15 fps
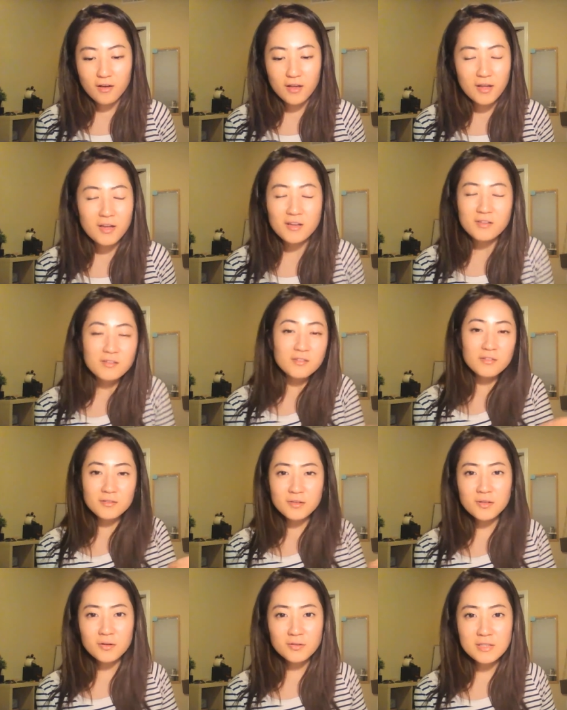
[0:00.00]
and
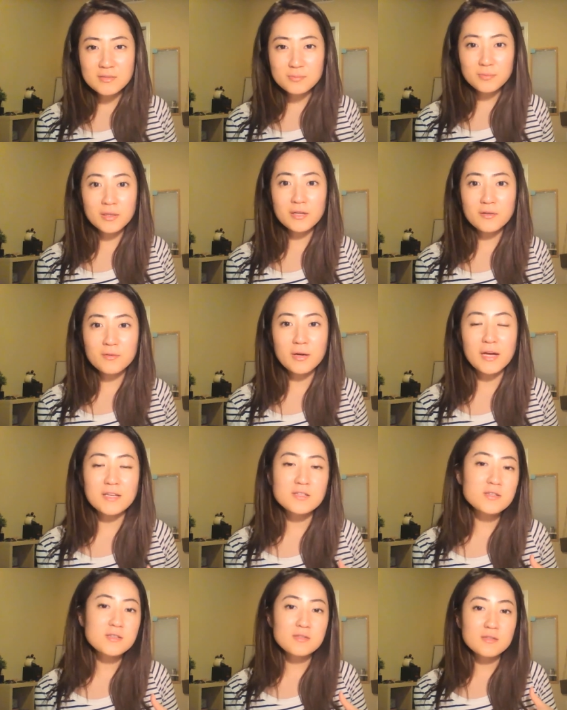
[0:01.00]
that's what I do. I
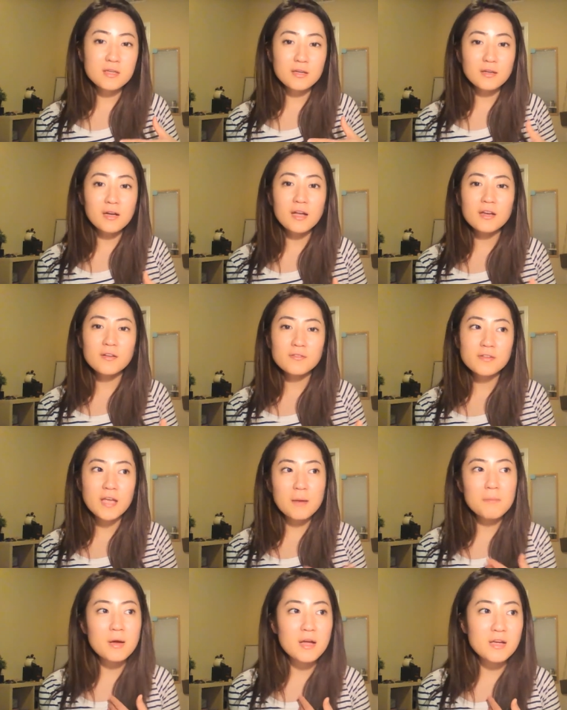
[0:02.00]
just kind of
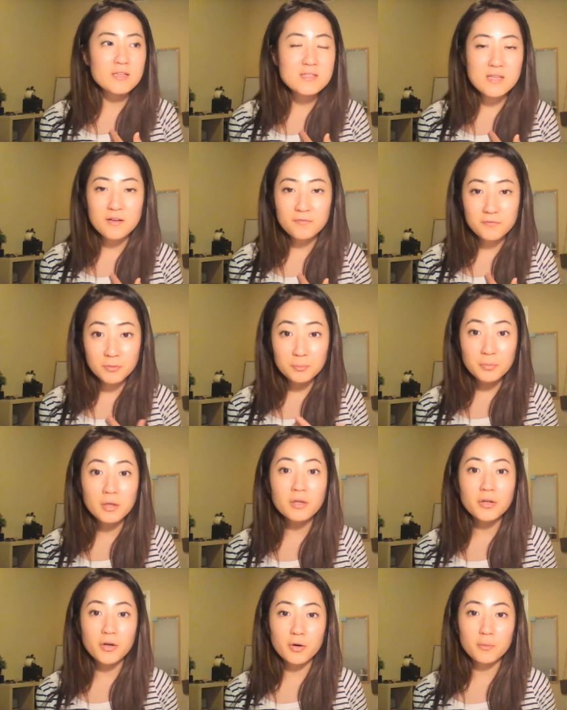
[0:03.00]
get myself
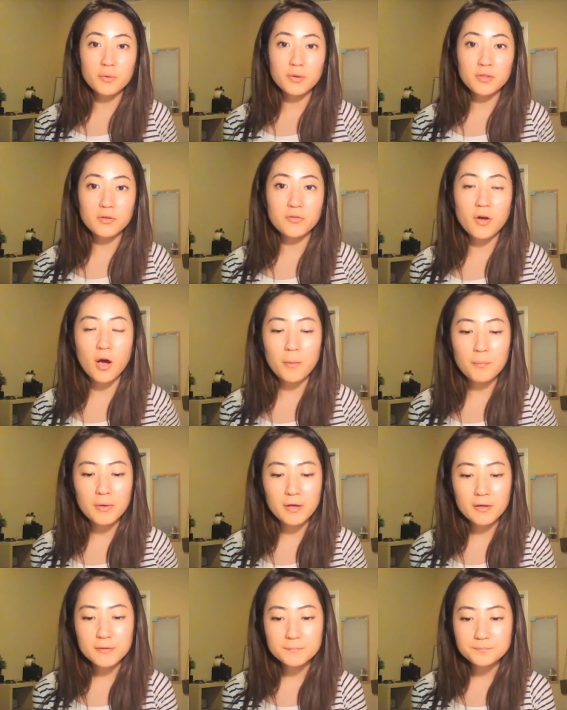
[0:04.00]
familiar with the
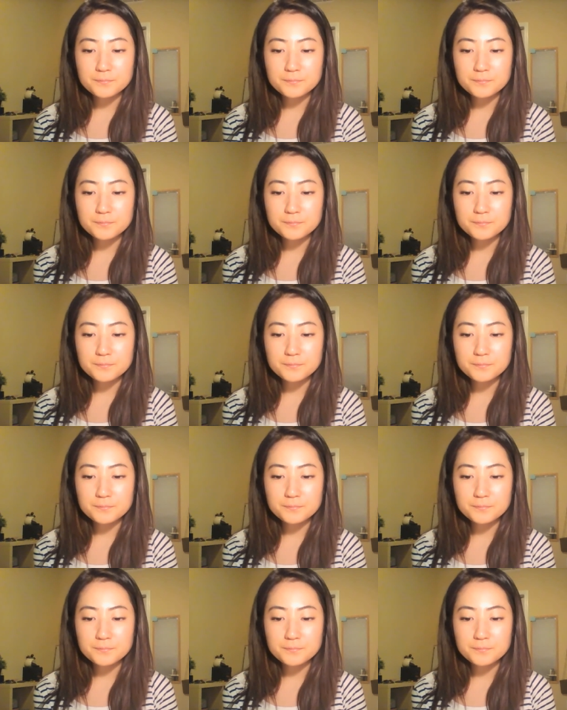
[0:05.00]
topic.